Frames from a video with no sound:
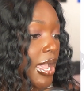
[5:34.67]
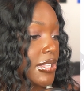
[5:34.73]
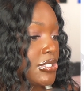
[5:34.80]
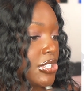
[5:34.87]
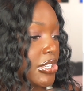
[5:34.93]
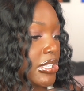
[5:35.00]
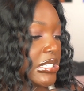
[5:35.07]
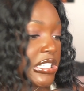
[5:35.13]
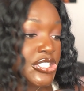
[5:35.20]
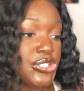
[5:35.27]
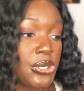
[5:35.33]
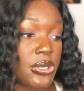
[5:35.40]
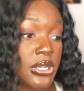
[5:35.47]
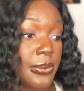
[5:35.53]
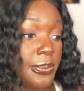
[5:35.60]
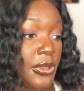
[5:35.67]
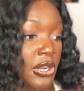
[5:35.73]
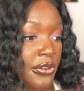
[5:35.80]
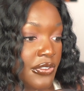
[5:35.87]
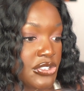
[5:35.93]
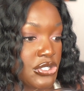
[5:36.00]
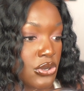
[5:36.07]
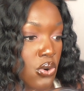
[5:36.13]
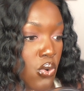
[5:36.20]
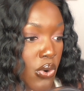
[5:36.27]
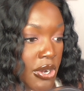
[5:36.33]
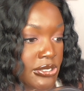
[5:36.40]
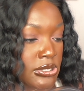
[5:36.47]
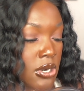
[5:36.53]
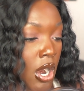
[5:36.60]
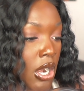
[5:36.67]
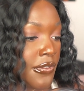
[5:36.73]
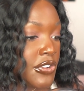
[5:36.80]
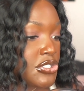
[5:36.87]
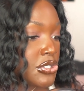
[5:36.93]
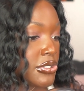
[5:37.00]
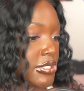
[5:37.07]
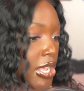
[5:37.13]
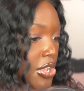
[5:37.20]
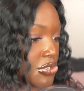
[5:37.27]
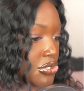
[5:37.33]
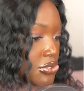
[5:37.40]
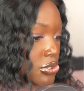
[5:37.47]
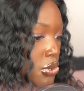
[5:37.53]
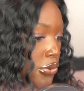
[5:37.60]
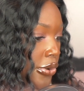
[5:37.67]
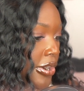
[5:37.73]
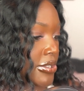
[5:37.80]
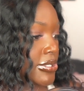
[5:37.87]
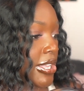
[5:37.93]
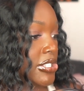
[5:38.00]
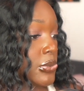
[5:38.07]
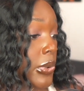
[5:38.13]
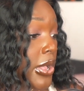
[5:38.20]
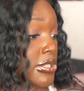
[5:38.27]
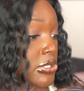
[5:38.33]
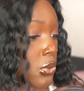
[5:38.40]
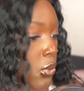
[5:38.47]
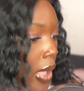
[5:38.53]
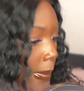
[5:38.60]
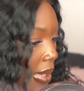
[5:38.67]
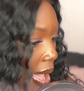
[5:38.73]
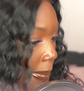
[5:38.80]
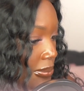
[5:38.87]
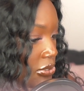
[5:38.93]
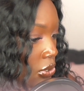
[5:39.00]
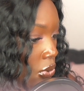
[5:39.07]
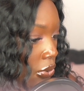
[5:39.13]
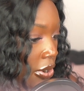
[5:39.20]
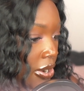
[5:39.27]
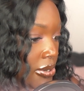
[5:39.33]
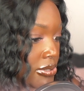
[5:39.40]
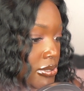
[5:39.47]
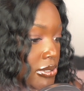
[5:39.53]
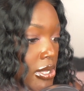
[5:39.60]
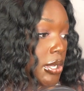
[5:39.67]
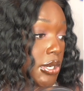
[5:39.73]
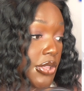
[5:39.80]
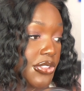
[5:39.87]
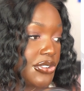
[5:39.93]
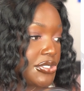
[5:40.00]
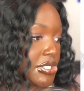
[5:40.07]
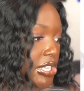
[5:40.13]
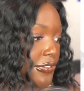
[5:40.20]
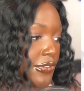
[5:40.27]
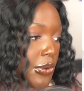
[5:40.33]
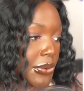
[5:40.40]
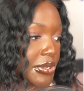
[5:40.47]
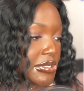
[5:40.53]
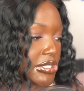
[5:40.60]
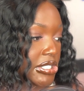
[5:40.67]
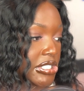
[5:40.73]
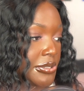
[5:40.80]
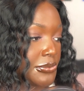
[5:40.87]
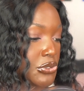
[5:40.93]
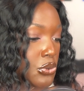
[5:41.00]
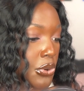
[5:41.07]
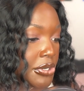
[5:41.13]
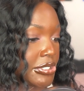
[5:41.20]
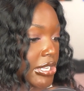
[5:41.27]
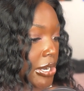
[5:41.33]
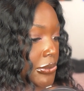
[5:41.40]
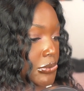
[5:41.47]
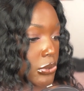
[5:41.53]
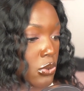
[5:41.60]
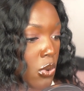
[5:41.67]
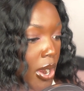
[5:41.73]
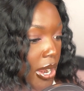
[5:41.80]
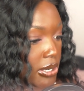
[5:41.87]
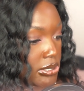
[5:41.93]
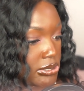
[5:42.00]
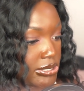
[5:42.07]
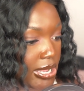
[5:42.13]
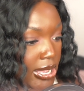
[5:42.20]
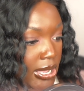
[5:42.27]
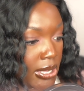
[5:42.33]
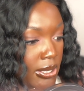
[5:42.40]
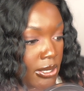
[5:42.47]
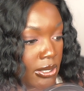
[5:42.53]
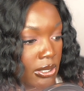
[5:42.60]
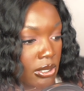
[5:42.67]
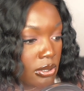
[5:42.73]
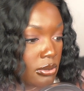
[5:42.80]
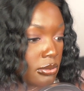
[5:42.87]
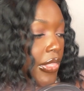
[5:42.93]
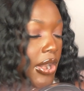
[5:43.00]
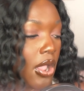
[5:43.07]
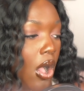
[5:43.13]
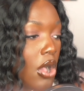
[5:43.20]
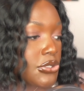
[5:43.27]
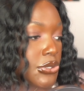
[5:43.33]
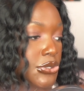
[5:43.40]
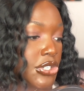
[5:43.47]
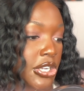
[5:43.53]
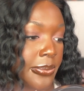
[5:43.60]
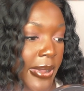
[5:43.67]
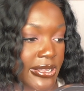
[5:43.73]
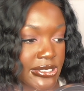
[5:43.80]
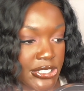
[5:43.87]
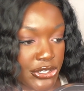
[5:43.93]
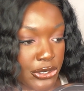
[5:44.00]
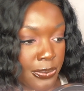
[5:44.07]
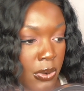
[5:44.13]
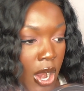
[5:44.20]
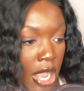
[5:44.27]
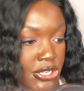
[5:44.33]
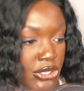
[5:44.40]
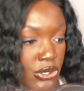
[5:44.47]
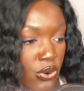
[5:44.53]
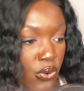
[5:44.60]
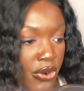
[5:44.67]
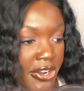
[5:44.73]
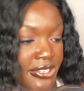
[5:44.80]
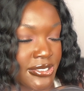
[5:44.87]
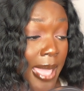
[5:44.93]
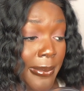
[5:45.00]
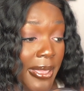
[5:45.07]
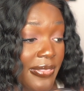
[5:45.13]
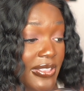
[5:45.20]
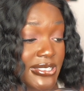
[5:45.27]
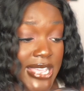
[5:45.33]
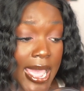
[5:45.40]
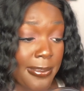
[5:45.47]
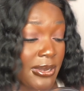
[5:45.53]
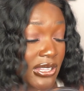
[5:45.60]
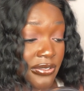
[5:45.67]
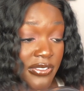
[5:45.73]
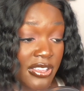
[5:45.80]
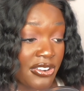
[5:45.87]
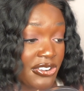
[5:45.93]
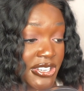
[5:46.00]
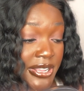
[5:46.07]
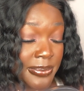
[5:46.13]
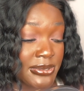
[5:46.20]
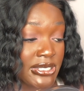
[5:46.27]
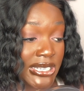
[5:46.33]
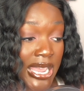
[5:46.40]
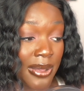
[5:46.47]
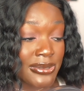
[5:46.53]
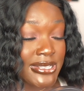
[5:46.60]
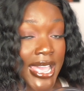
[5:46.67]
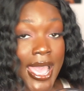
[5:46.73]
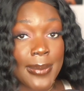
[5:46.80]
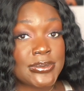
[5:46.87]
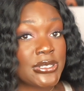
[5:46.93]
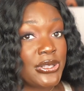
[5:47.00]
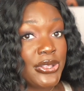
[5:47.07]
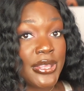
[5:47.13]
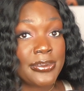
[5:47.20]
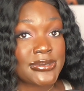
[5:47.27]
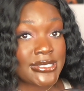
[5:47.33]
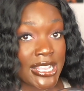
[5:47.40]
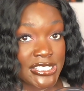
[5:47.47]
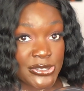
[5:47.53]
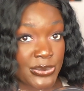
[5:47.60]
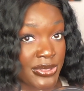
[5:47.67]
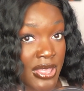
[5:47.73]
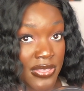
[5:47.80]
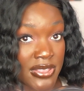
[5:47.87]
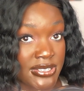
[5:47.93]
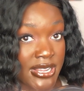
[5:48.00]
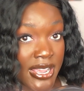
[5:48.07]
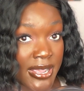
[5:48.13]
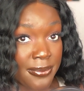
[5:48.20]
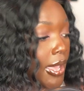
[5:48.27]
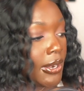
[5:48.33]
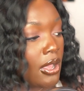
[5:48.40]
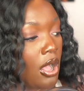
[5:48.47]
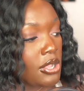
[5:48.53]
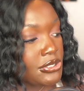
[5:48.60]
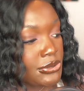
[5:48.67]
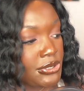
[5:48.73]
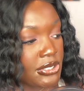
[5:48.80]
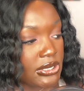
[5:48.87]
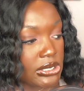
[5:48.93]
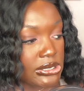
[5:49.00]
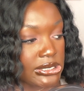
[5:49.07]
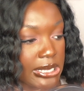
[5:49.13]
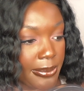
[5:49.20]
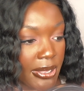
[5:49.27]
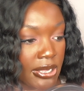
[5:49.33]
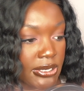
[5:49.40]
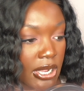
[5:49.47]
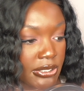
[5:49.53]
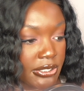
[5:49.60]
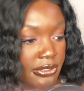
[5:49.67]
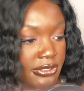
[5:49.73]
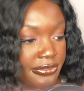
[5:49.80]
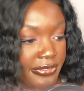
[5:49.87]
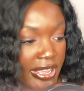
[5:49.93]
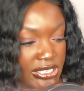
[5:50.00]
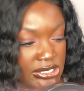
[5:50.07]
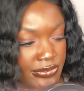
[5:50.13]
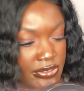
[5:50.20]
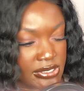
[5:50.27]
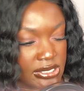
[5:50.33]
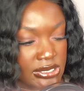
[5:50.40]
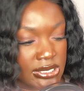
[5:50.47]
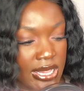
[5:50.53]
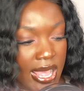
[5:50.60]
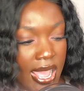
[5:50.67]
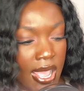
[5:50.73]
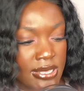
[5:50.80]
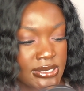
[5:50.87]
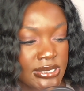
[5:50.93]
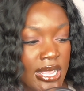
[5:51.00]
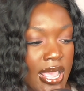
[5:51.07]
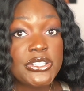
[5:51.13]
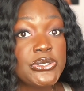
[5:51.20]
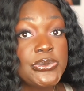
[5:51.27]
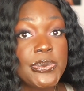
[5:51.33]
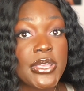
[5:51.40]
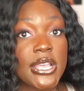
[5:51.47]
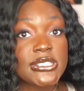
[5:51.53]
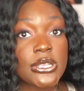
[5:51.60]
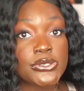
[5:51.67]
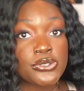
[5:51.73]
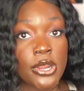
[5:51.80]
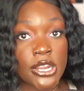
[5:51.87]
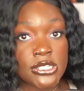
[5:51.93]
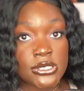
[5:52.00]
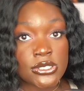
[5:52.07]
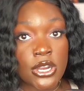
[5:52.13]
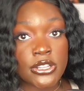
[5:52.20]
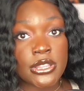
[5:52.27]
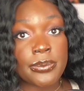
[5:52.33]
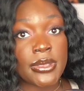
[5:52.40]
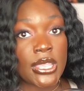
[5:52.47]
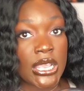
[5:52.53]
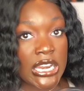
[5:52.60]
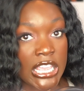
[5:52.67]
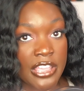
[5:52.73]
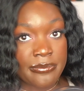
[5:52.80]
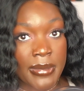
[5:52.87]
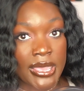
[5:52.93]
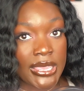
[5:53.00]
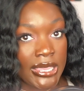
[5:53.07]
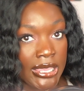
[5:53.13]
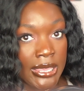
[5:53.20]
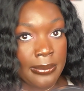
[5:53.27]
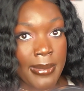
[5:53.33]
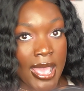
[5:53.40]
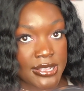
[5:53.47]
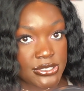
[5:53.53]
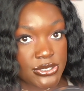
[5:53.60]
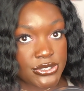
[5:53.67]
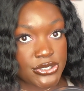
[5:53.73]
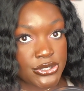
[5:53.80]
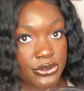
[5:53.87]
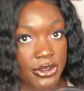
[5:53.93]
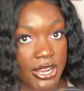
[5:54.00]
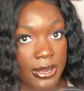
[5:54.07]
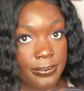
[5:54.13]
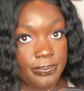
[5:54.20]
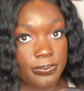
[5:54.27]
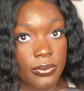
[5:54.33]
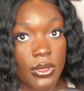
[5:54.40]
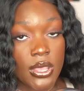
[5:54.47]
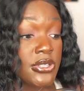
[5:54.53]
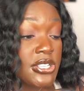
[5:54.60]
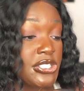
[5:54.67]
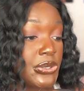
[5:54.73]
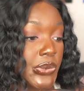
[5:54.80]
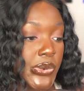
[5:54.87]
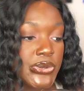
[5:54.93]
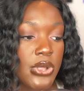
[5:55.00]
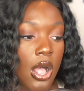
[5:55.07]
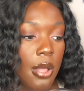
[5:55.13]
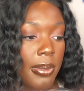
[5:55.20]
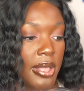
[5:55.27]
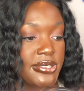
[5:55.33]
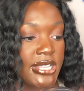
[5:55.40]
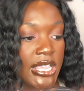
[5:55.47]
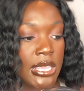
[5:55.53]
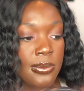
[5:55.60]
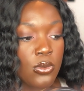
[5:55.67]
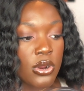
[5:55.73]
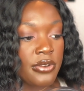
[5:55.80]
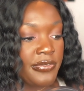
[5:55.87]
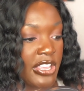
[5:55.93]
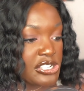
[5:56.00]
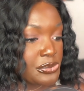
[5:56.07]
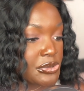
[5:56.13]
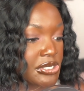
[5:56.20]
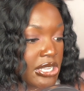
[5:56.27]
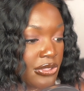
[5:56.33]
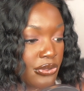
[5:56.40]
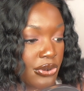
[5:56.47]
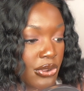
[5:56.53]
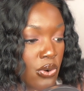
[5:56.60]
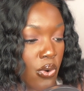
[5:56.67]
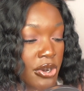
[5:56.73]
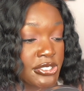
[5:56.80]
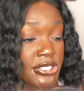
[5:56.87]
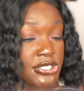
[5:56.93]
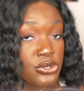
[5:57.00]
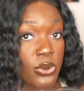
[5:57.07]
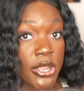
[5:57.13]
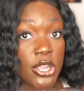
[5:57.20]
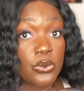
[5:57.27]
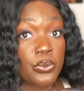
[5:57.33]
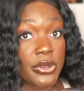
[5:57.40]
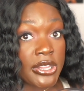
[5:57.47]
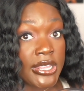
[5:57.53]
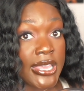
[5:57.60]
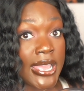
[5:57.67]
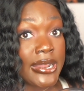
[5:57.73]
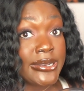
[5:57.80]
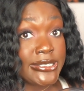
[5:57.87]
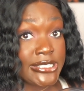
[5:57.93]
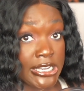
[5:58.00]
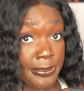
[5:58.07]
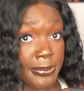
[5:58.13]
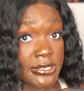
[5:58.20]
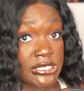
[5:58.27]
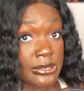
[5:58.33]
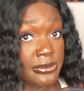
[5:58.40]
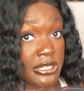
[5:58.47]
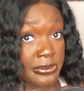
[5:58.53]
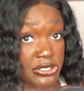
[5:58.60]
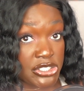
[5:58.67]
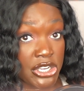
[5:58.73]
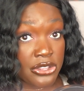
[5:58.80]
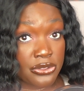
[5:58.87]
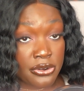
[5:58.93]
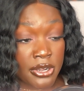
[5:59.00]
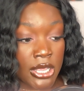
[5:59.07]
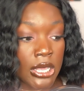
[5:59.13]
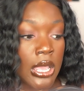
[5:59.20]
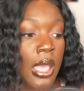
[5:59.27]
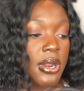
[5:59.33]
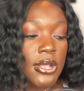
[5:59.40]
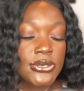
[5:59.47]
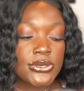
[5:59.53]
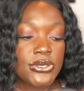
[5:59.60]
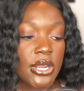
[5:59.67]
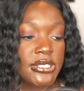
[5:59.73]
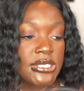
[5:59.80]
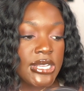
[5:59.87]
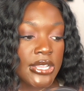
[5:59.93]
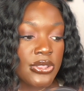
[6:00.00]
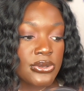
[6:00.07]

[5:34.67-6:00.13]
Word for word: I took an intro to computer vision course, an artificial intelligence course, as well as a web apps course, another C focused systems course that I was required to take. then I also took my senior project course. I made these haptic fingertips that I was absolutely obsessed with at the time. And I also took this semiconductor device physics class. This is because I was trying to start the beginning of my EE master's degree. This year was all about taking more advanced machine learning courses so I could really get deep into the machine learning, but also starting to take